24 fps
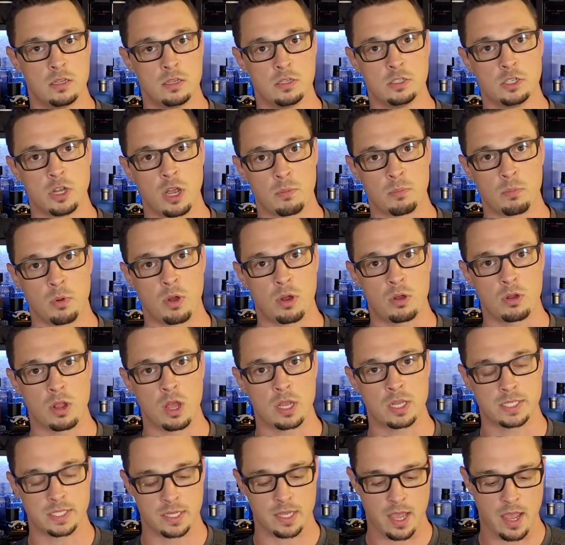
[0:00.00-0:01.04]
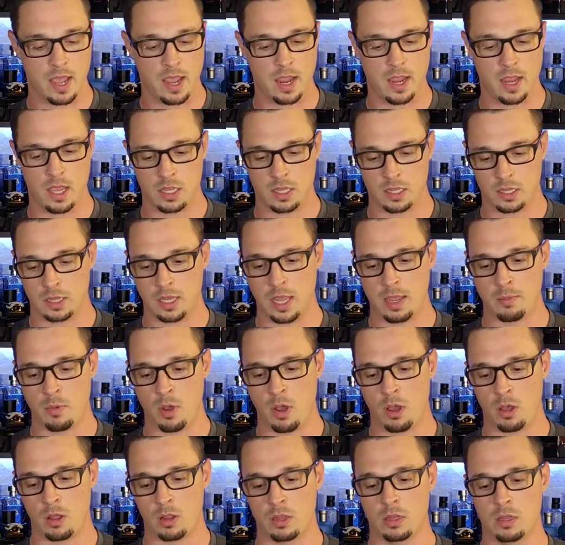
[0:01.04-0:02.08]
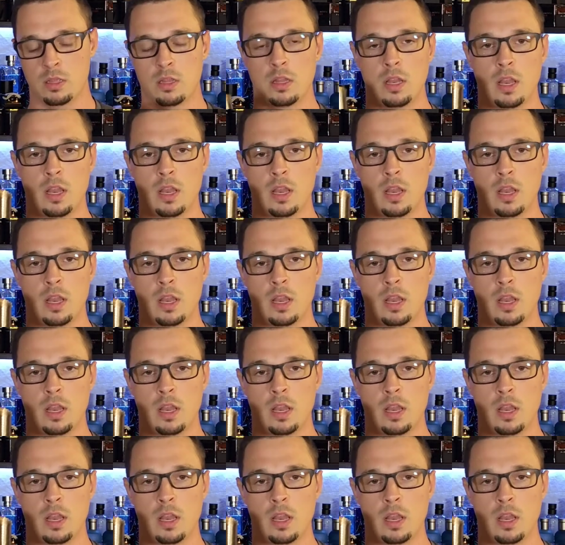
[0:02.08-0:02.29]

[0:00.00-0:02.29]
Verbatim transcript: Jean Paul Gaultier, Le Male,